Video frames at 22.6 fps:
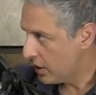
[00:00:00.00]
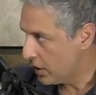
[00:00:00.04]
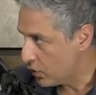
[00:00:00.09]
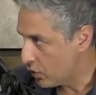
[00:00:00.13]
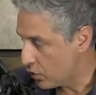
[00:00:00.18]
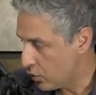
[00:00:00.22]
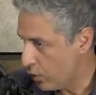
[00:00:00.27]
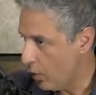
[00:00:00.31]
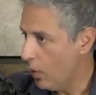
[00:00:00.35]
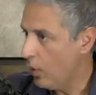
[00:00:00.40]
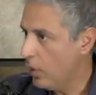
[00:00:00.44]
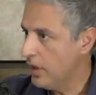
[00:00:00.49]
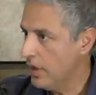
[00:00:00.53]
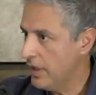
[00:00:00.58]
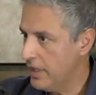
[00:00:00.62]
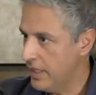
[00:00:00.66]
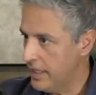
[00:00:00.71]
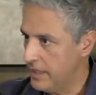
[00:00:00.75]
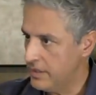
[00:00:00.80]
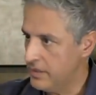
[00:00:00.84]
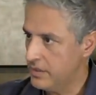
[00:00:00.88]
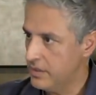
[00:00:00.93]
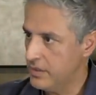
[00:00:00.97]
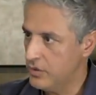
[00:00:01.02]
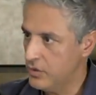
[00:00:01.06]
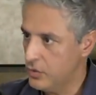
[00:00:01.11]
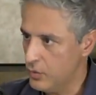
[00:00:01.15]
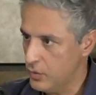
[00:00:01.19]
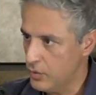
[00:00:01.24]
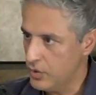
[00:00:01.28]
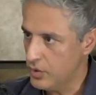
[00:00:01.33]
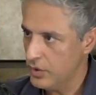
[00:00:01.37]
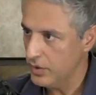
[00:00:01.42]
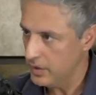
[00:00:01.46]
control and
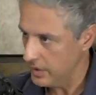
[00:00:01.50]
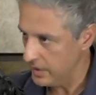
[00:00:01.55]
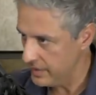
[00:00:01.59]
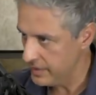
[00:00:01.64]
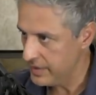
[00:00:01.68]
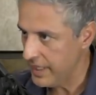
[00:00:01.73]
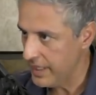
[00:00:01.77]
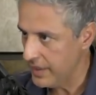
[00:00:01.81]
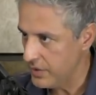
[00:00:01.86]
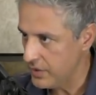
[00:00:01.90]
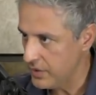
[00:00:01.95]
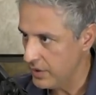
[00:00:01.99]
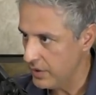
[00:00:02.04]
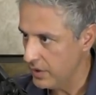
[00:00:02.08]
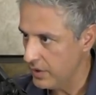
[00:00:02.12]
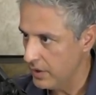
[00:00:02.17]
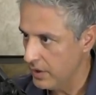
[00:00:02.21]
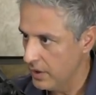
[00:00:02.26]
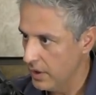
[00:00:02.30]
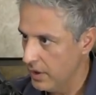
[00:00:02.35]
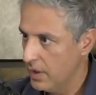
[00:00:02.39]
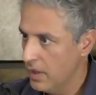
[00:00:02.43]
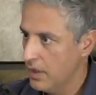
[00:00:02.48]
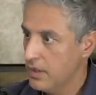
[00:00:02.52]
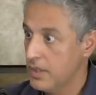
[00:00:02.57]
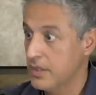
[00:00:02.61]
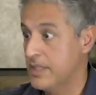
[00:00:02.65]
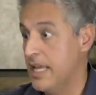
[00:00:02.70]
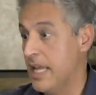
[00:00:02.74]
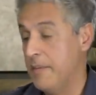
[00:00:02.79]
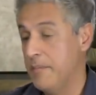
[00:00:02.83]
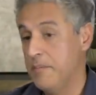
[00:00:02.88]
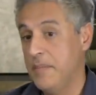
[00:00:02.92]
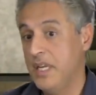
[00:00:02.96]
institutionalization.
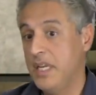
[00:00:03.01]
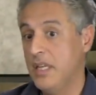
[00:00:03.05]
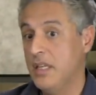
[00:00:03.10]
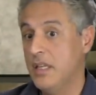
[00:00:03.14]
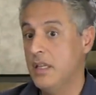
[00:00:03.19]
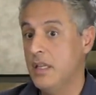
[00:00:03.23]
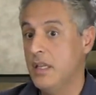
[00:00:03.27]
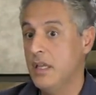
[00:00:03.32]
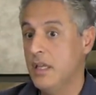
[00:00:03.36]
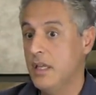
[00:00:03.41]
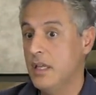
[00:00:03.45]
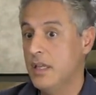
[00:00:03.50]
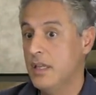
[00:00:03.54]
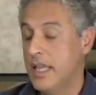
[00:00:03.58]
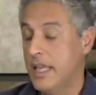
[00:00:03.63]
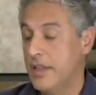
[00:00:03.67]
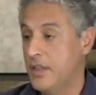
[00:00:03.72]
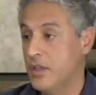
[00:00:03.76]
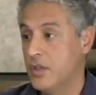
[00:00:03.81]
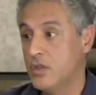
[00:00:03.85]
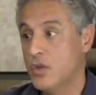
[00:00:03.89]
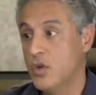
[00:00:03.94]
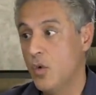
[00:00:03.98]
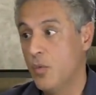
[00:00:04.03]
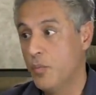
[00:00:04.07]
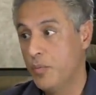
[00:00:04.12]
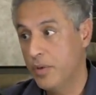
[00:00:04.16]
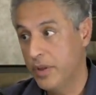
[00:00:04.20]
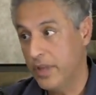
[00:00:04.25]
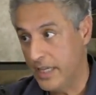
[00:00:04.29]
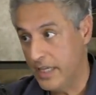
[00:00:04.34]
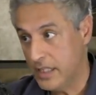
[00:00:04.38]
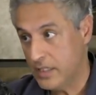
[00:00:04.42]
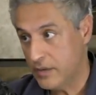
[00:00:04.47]
Does that mean that there's no
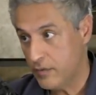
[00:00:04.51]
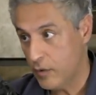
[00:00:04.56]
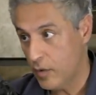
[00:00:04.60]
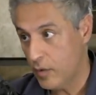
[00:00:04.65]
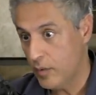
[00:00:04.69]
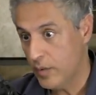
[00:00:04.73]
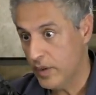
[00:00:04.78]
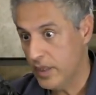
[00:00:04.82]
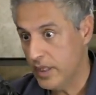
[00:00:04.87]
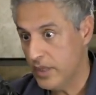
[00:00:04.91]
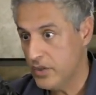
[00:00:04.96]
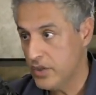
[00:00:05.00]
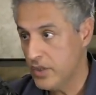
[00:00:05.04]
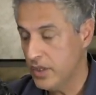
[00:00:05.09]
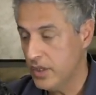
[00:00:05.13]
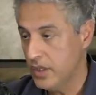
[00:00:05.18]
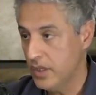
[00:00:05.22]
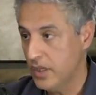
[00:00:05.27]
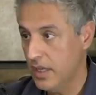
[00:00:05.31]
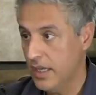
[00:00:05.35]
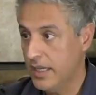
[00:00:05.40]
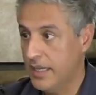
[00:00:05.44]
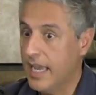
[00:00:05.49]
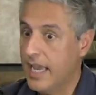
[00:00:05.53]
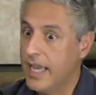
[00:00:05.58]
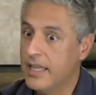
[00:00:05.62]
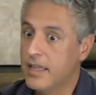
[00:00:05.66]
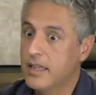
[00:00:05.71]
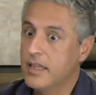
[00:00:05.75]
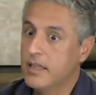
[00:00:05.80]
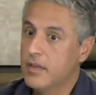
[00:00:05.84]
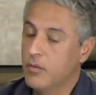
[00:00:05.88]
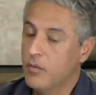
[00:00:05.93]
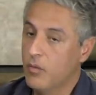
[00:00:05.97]
place for religion?
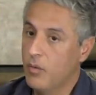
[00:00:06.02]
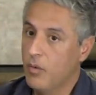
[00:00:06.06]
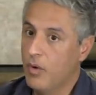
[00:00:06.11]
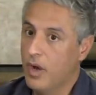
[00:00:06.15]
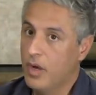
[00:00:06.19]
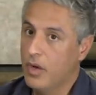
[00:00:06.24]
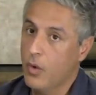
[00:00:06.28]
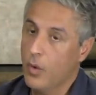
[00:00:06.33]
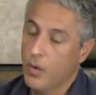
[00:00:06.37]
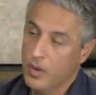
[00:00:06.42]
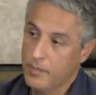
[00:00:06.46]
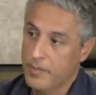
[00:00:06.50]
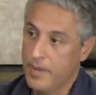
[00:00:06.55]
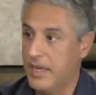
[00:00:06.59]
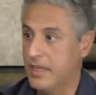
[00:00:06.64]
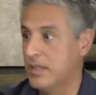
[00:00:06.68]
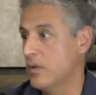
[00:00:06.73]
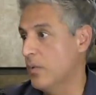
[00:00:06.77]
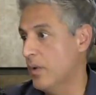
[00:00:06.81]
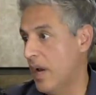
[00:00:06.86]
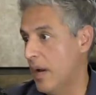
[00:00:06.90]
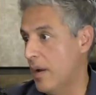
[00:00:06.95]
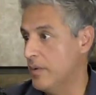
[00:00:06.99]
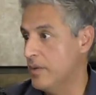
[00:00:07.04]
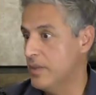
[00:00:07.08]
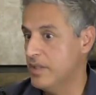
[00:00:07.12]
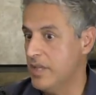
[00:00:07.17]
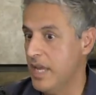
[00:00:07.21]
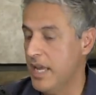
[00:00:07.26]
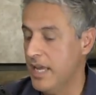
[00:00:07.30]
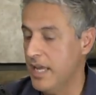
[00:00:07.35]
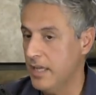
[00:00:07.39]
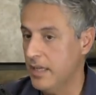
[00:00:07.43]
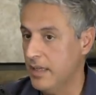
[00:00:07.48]
Again, going back to what I was
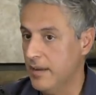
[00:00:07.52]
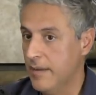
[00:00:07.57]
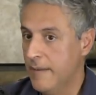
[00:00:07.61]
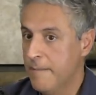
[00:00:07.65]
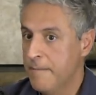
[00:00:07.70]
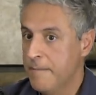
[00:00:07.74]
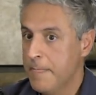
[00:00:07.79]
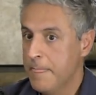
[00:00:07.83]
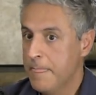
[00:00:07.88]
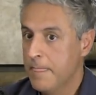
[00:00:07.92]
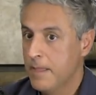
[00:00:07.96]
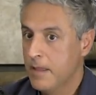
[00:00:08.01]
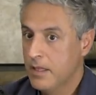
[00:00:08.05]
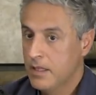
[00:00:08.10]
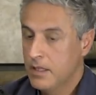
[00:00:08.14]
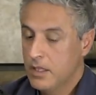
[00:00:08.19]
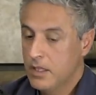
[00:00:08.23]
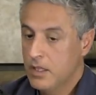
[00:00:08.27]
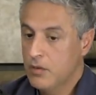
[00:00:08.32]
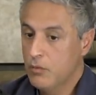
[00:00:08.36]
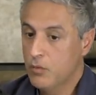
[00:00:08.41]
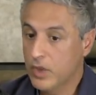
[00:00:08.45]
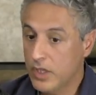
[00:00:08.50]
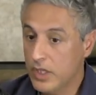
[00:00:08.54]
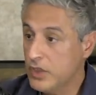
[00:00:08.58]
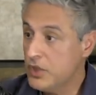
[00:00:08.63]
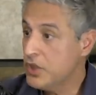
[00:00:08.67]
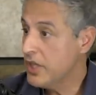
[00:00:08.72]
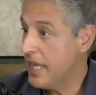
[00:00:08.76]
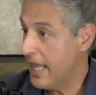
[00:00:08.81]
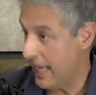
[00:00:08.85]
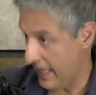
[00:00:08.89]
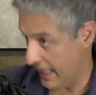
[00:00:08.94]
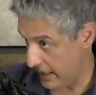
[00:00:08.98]
saying,
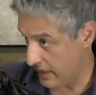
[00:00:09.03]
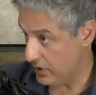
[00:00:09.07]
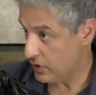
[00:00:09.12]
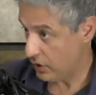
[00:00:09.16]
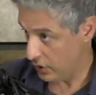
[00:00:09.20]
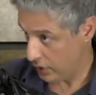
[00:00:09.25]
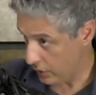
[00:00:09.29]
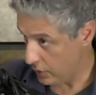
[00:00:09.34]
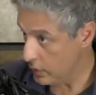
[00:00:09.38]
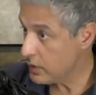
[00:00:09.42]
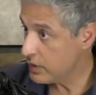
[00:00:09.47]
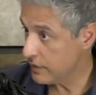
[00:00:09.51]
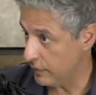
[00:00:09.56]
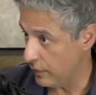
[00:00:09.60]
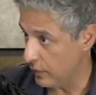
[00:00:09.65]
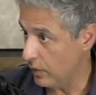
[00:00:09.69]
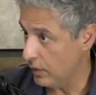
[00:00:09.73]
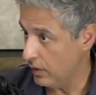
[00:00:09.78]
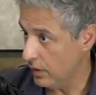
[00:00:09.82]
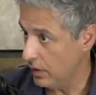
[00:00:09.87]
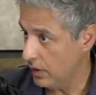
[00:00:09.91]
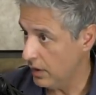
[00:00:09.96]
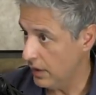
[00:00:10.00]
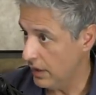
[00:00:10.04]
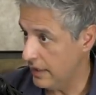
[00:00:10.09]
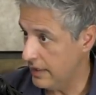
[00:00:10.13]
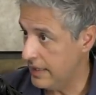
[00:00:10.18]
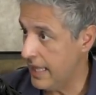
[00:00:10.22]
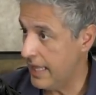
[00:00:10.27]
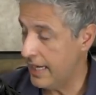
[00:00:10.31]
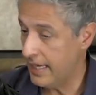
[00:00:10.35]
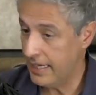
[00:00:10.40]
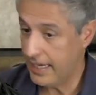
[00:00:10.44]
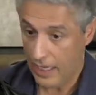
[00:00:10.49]
religion is useful
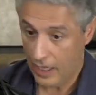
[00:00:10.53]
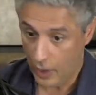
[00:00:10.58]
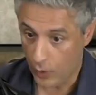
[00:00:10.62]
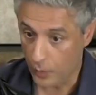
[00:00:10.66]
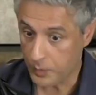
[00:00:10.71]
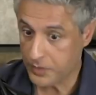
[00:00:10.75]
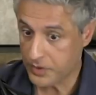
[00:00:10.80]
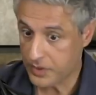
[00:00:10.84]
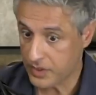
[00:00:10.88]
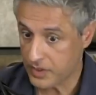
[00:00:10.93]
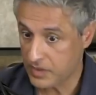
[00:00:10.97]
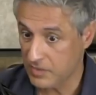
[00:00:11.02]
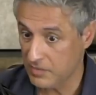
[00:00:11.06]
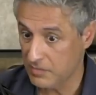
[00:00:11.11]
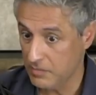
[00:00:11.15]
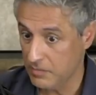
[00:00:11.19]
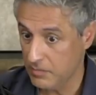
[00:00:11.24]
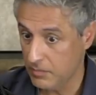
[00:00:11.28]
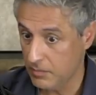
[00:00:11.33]
in that it helps us